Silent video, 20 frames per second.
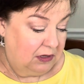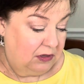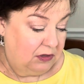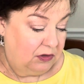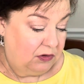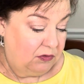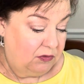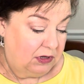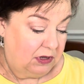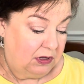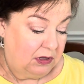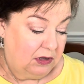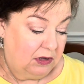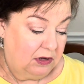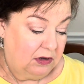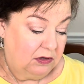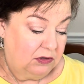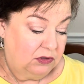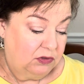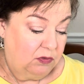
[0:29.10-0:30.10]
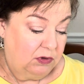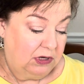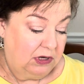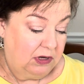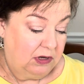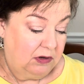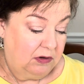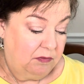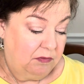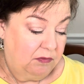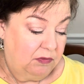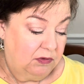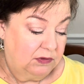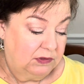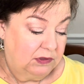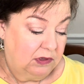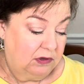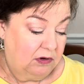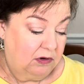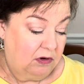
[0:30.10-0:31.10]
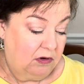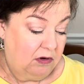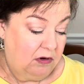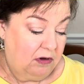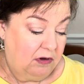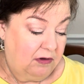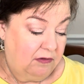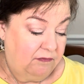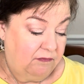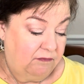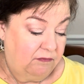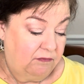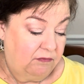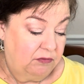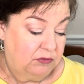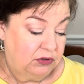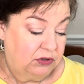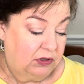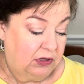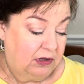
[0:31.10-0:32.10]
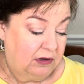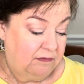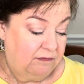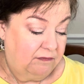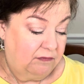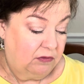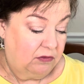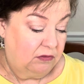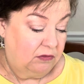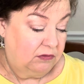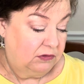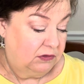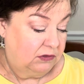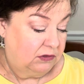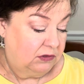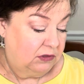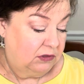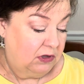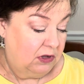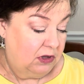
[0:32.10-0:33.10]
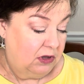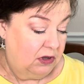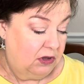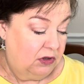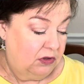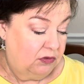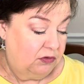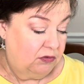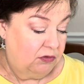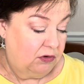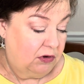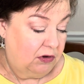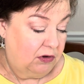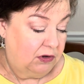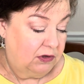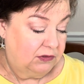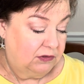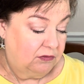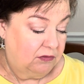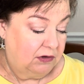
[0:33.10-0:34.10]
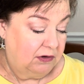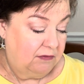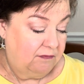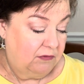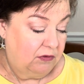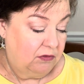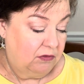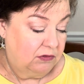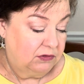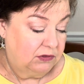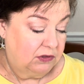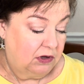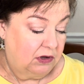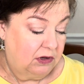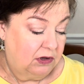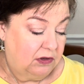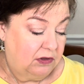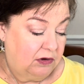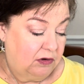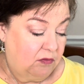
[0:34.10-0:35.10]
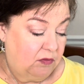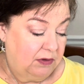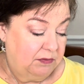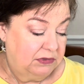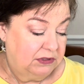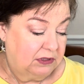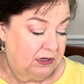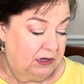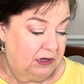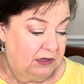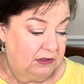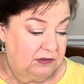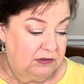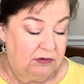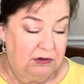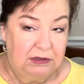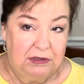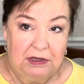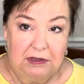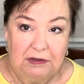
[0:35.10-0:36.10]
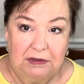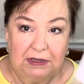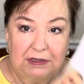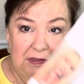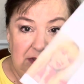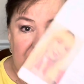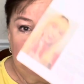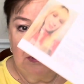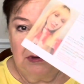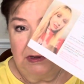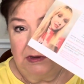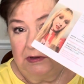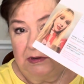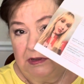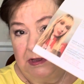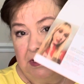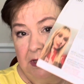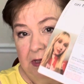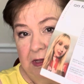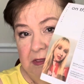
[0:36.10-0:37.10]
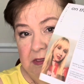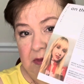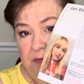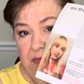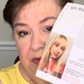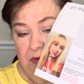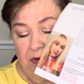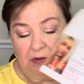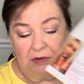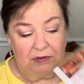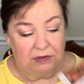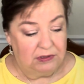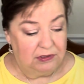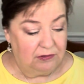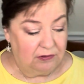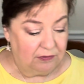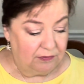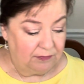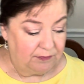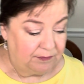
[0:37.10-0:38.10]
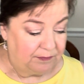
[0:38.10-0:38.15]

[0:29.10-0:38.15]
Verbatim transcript: you can get 20% off from July 1st through August 31st on their website. So I think that's pretty, It's a pretty good deal.